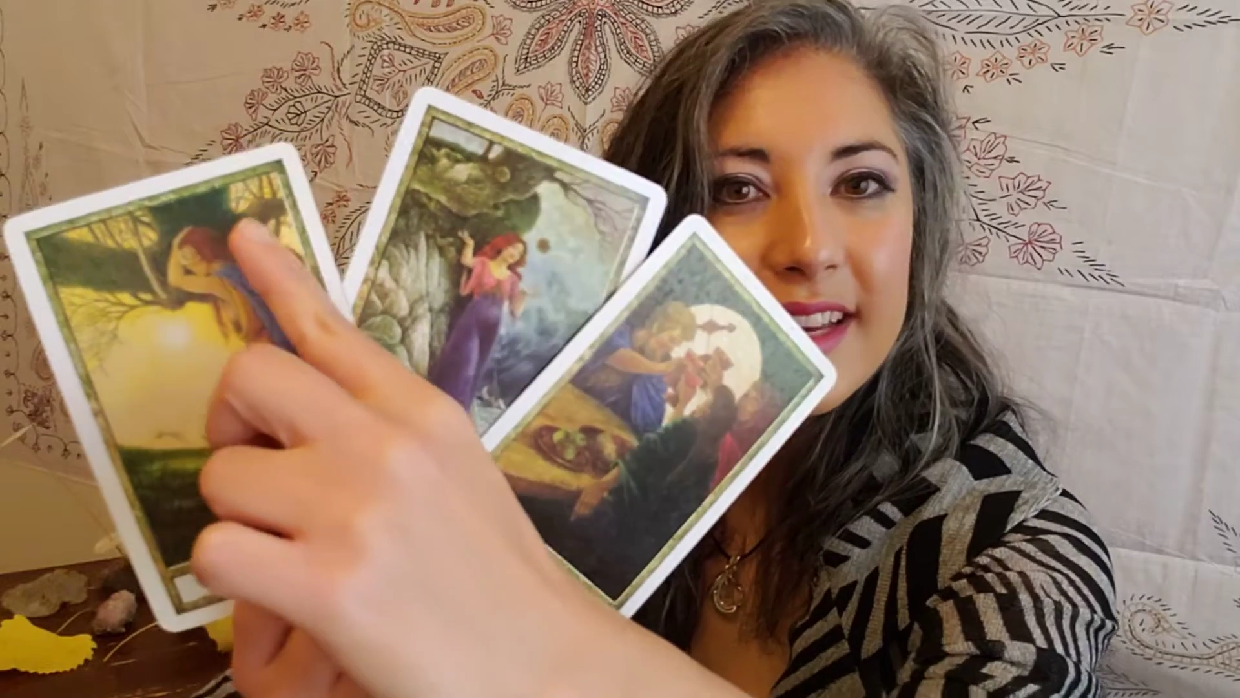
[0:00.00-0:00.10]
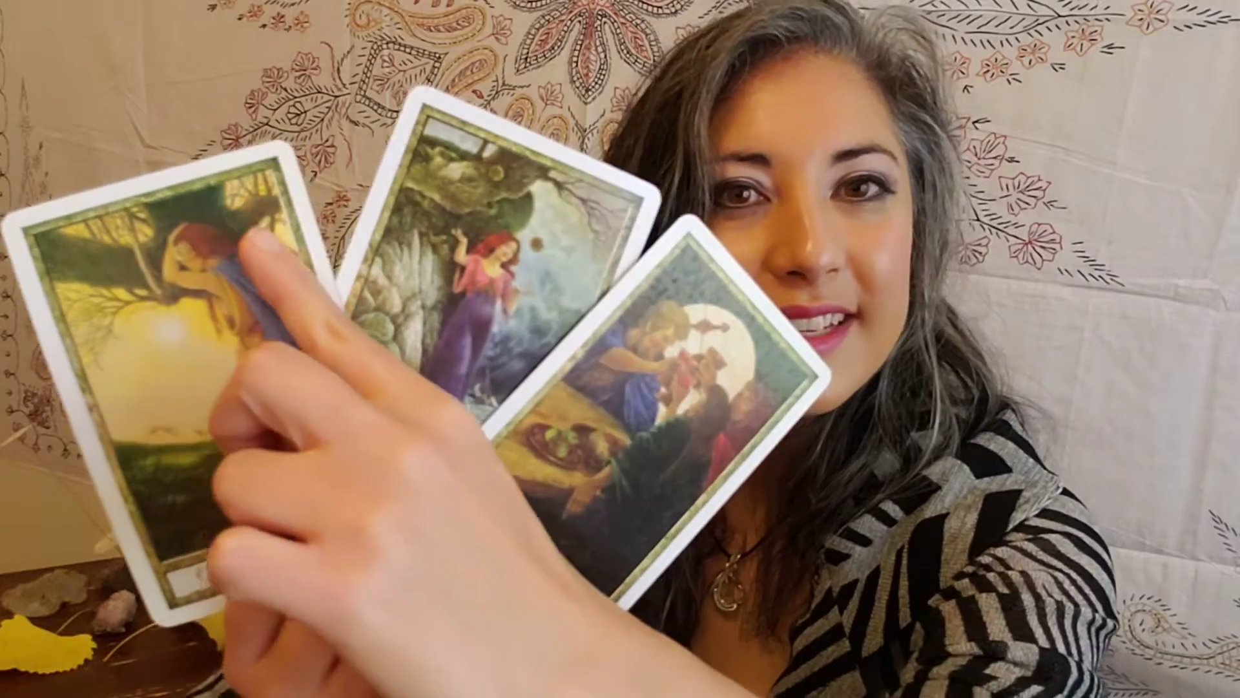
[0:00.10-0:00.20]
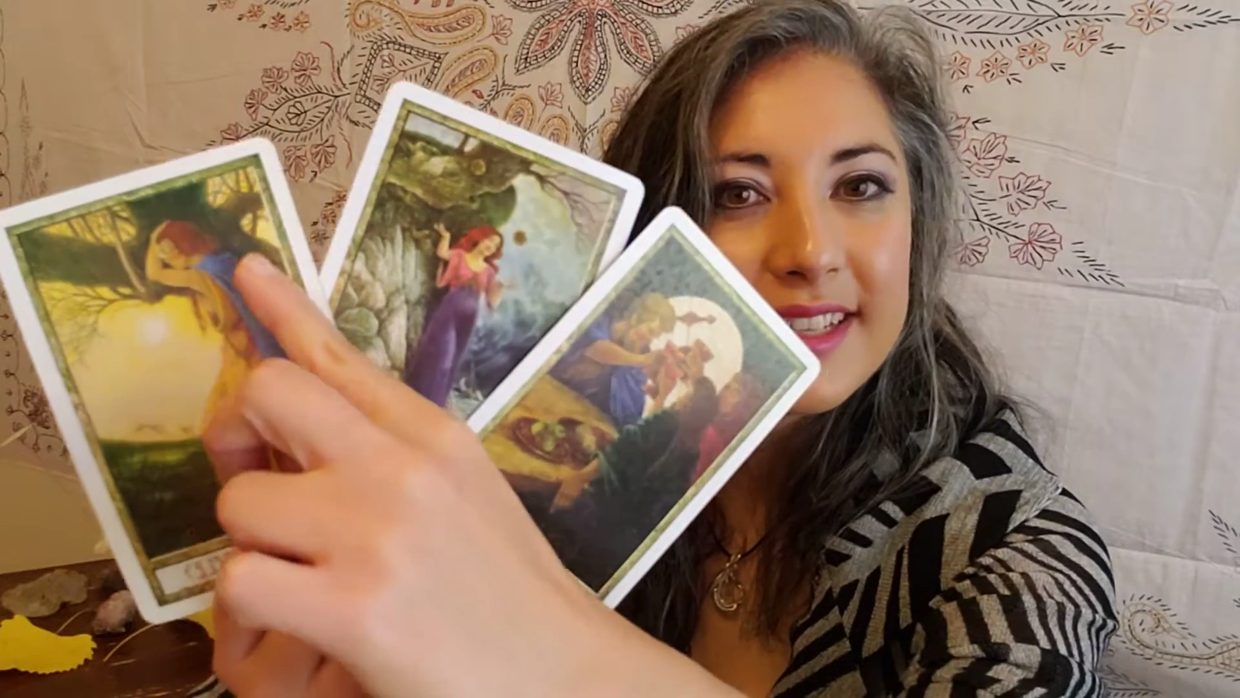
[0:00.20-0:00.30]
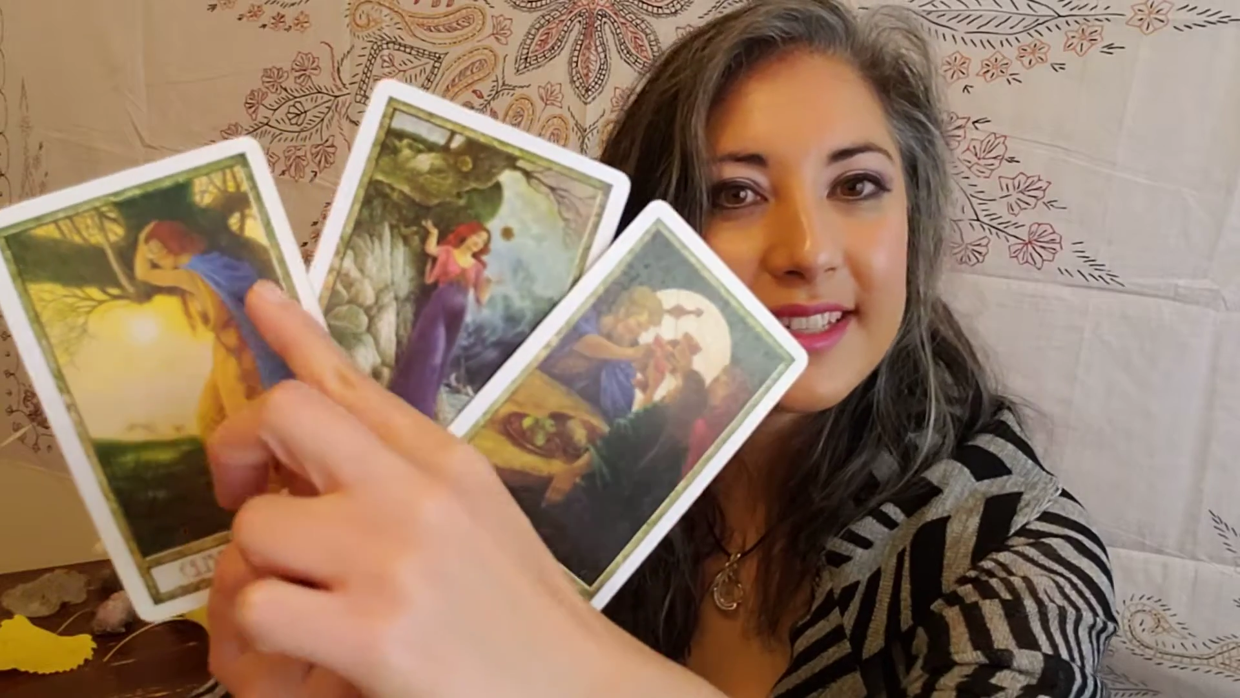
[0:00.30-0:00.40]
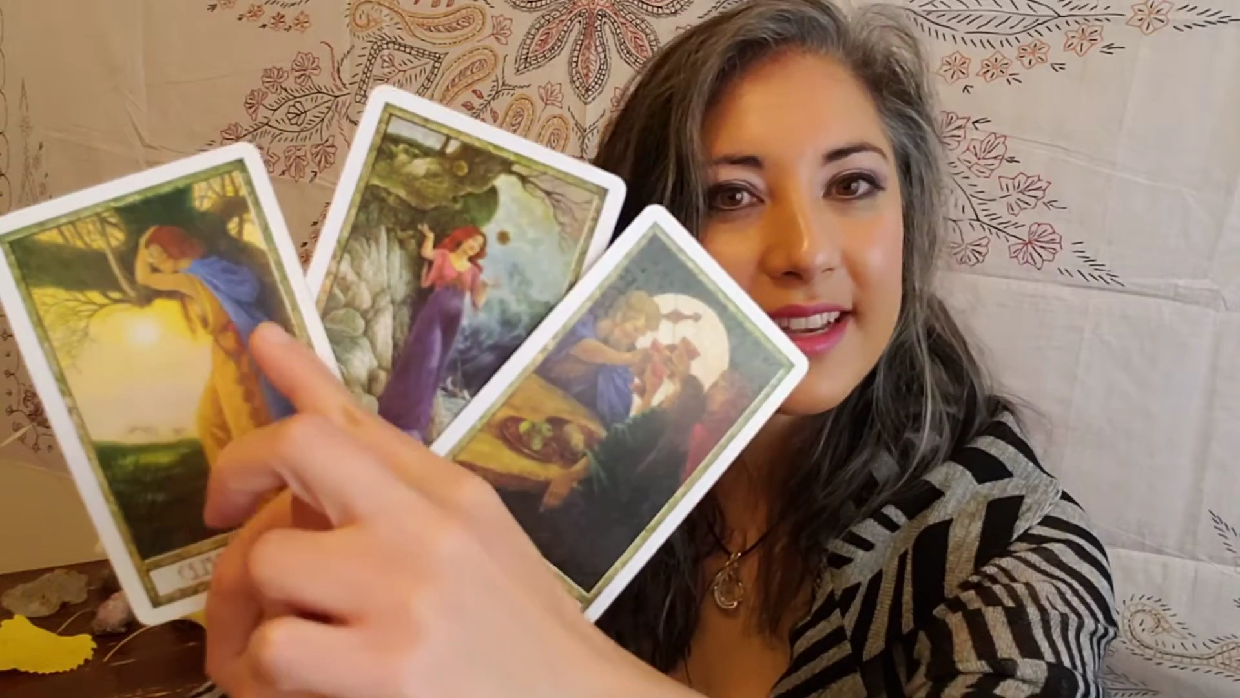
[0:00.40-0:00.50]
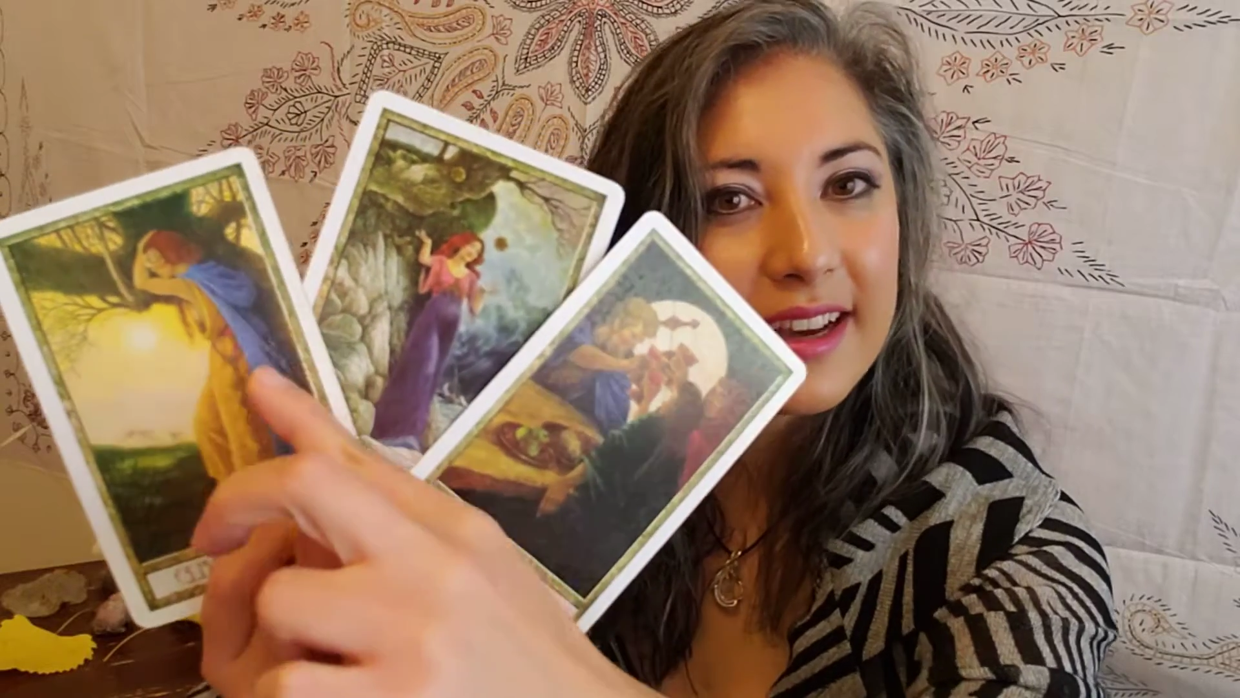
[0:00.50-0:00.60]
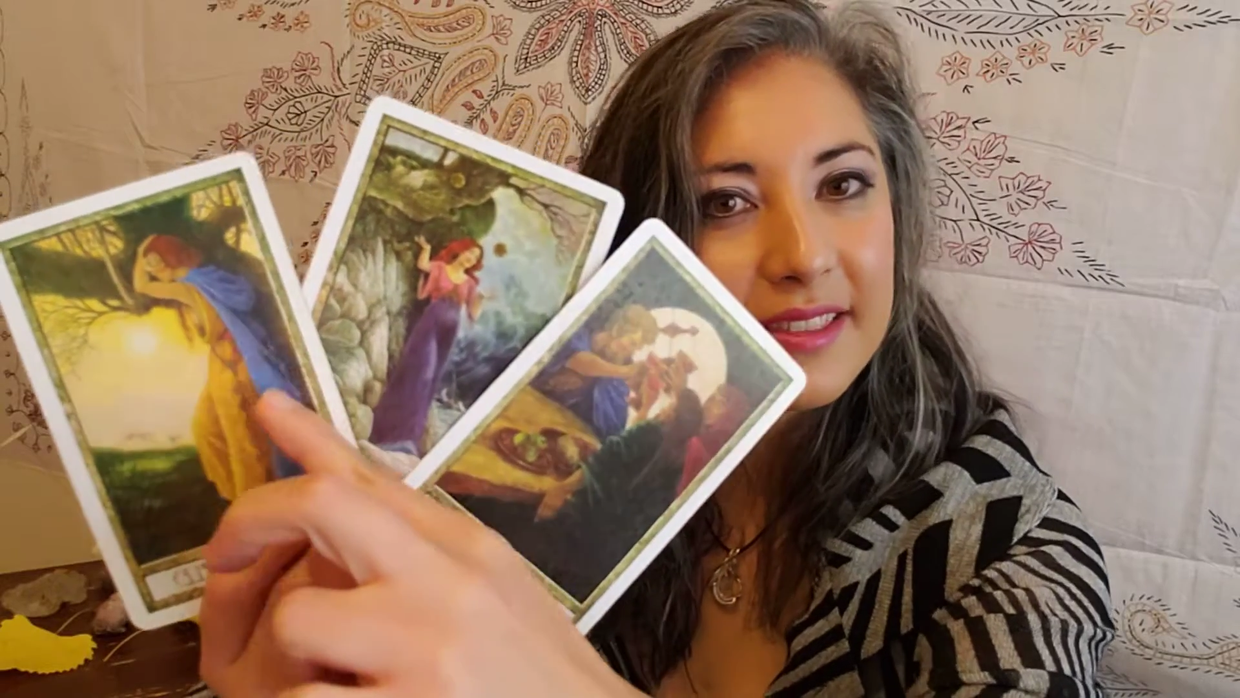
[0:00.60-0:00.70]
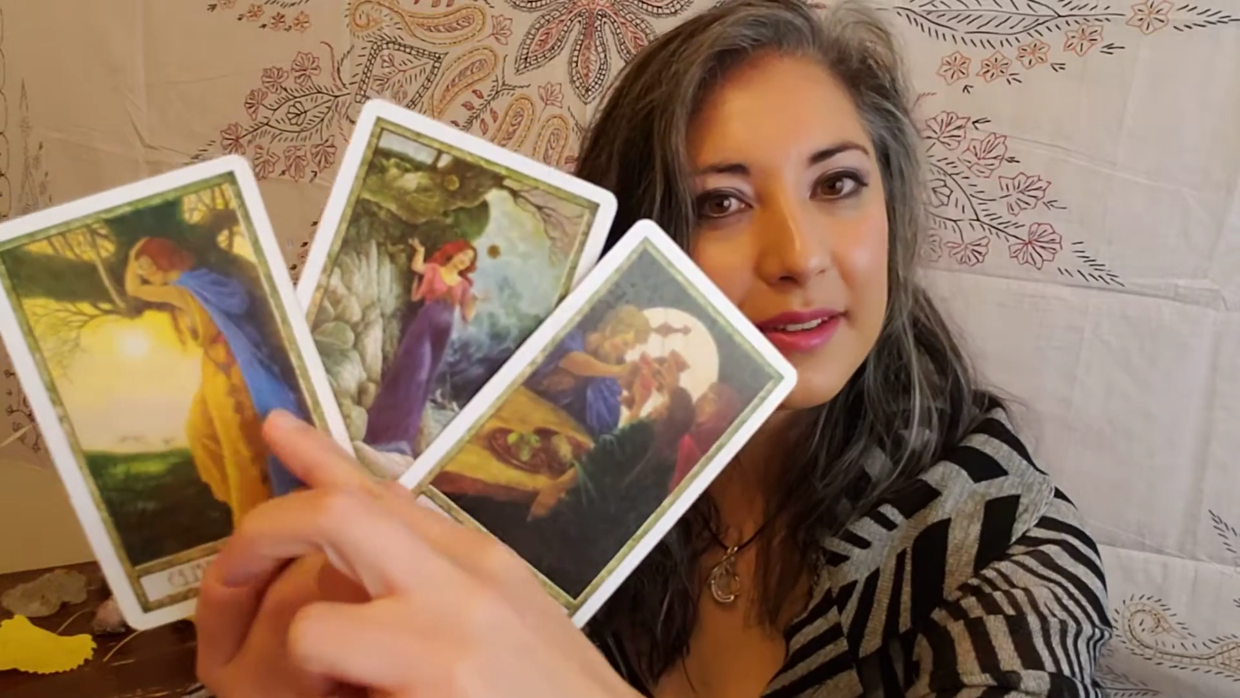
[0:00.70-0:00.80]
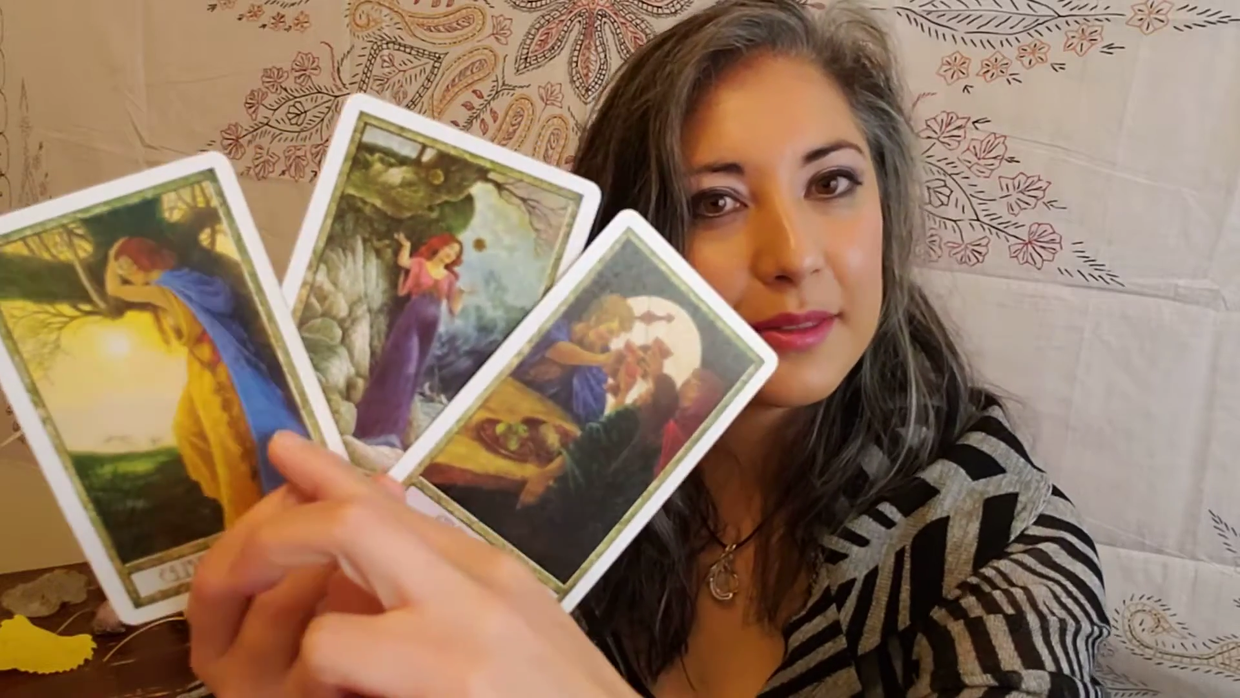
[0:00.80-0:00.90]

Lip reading: she's got the